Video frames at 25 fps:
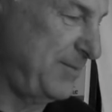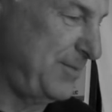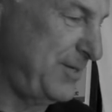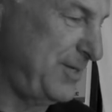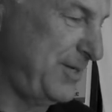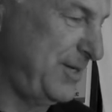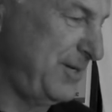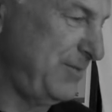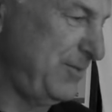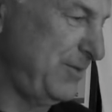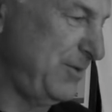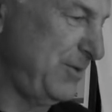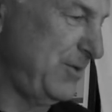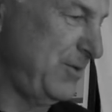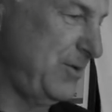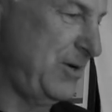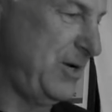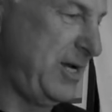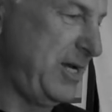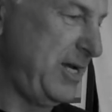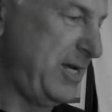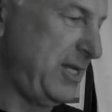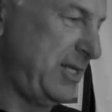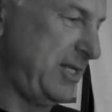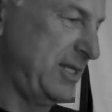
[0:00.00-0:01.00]
done with
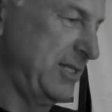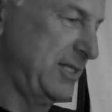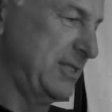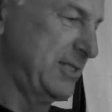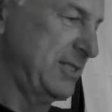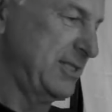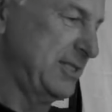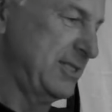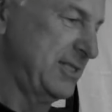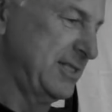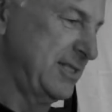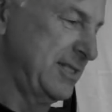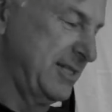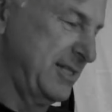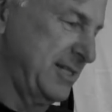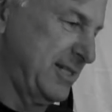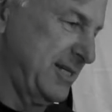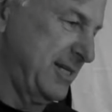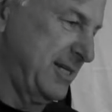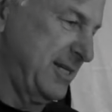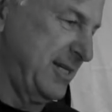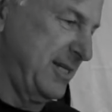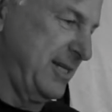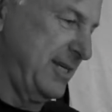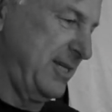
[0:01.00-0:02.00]
oil.
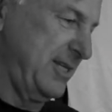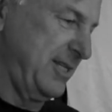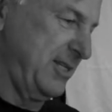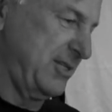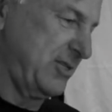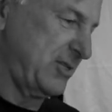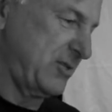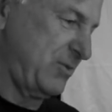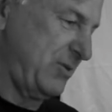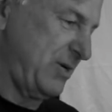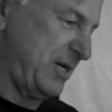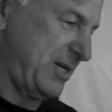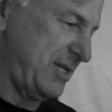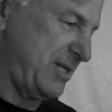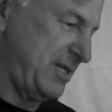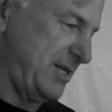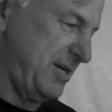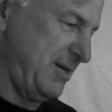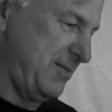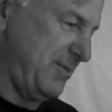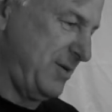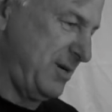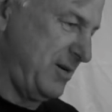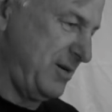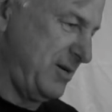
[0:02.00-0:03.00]
In this quick
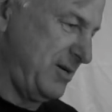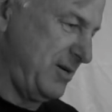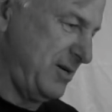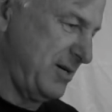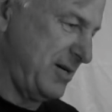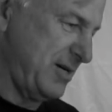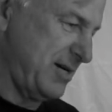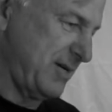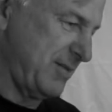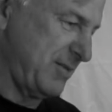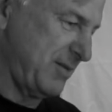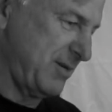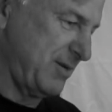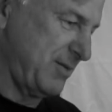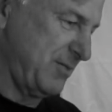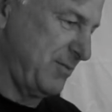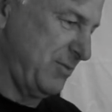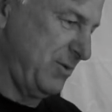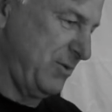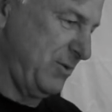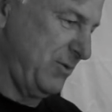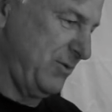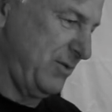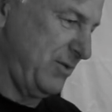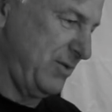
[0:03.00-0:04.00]
demo, I'm going to
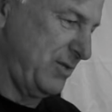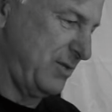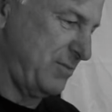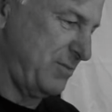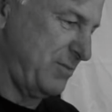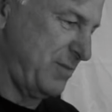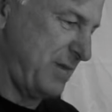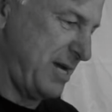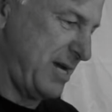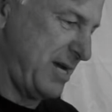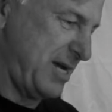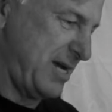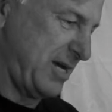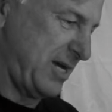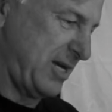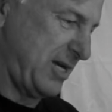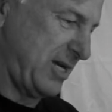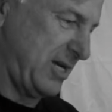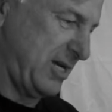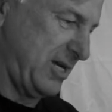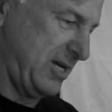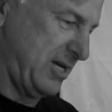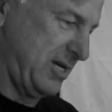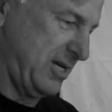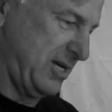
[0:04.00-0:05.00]
move this back